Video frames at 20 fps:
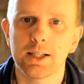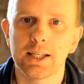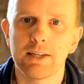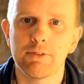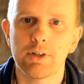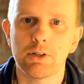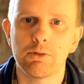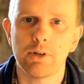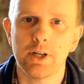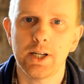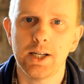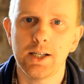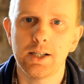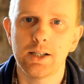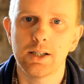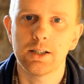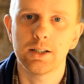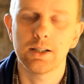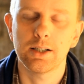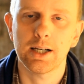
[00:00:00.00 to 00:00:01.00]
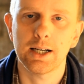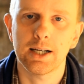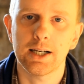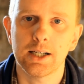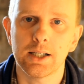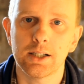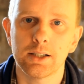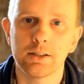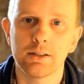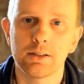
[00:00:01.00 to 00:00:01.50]
Give it a read
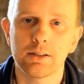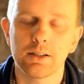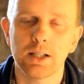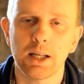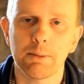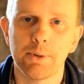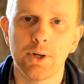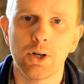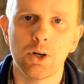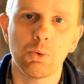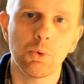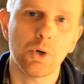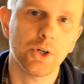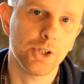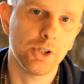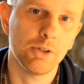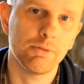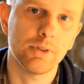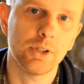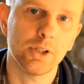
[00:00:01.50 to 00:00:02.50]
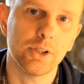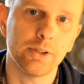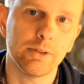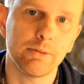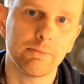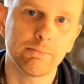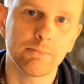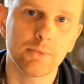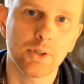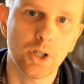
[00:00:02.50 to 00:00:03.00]
and let me know what you've
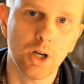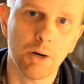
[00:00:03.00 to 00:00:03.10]
learned.